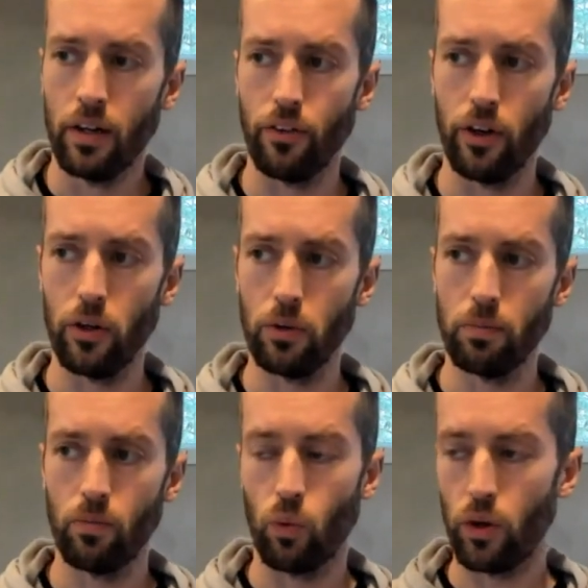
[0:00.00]
So
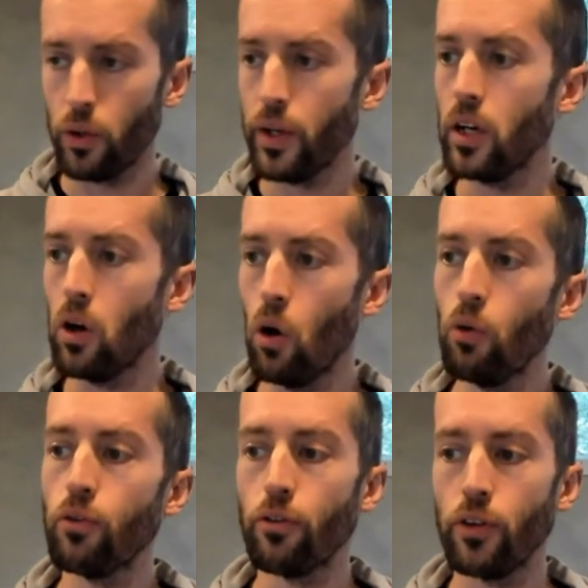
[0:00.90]
we're doing an
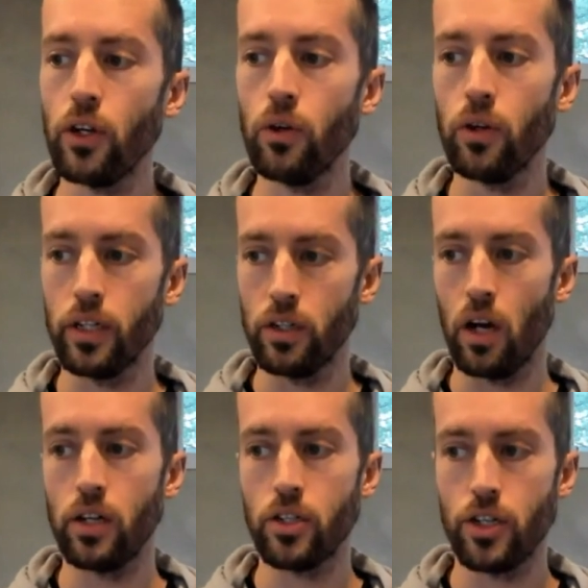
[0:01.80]
overview
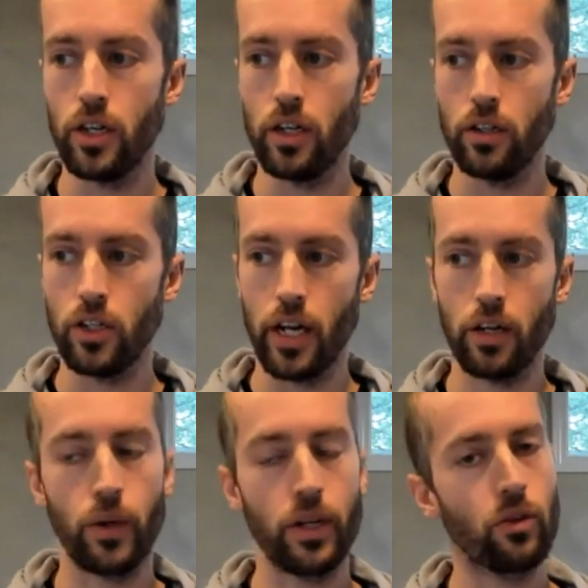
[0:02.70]
on
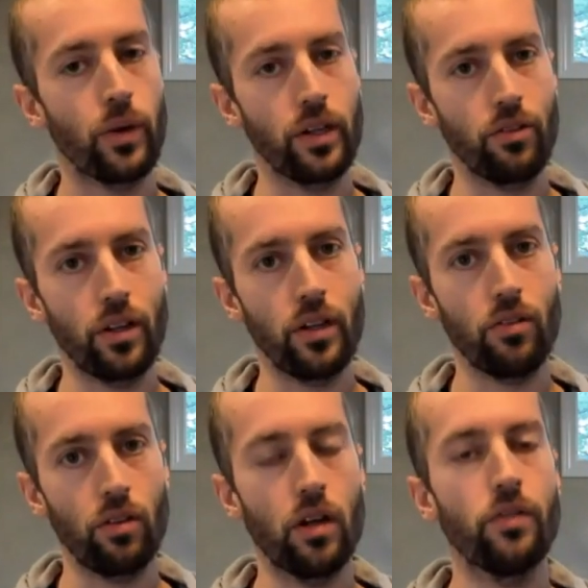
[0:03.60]
January
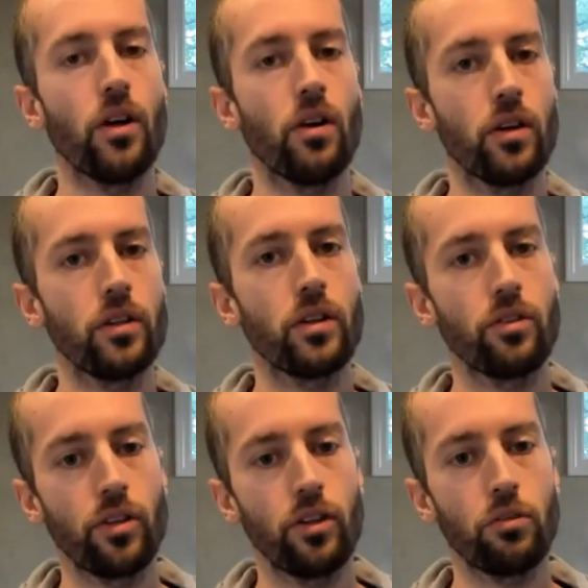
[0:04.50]
26th of the
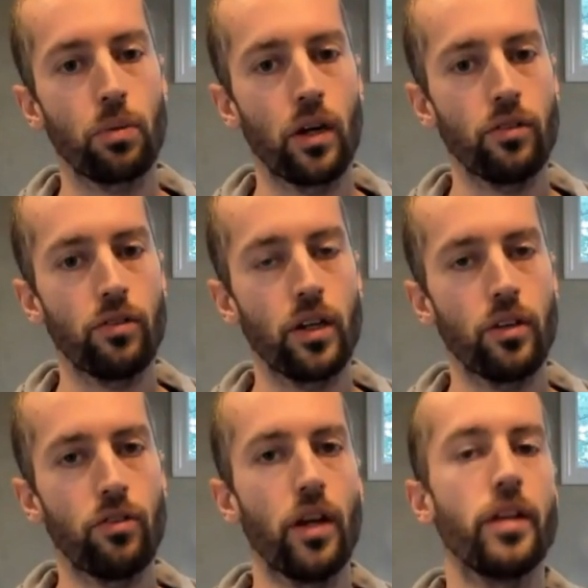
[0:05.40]
R&R sales
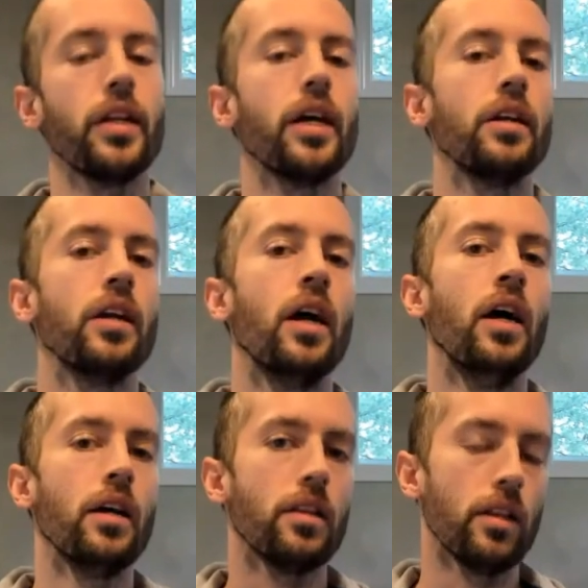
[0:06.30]
process, and
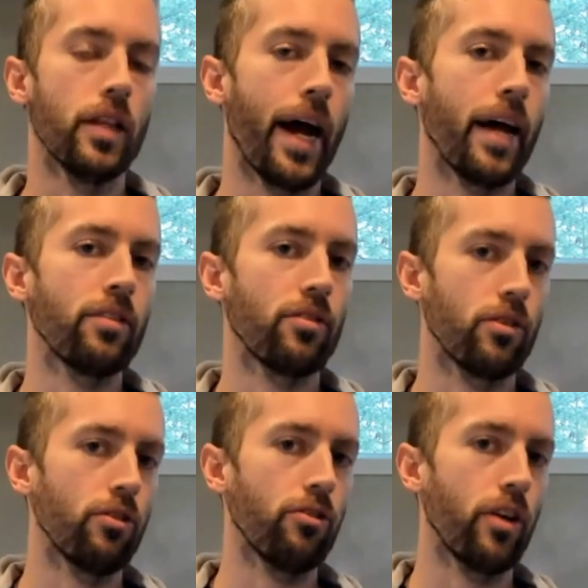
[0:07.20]
the last
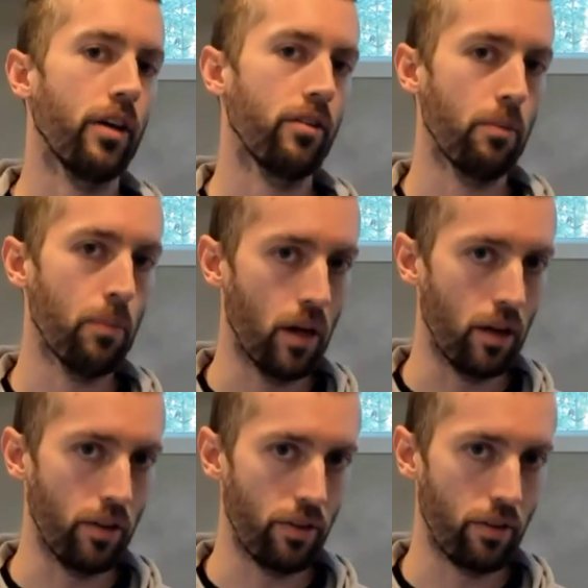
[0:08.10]
Thursday of the
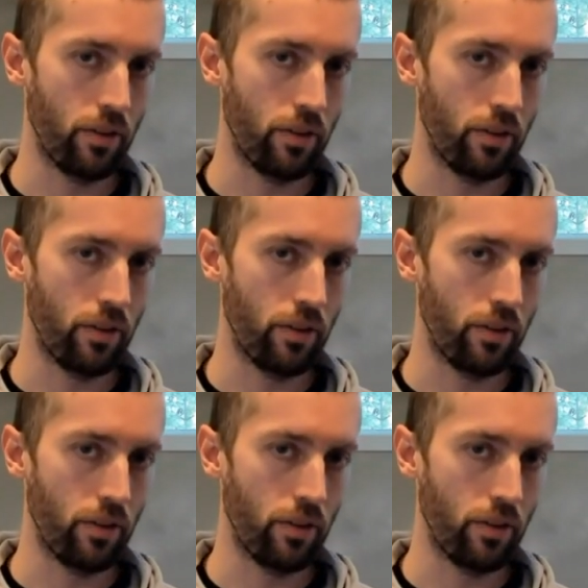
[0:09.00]
month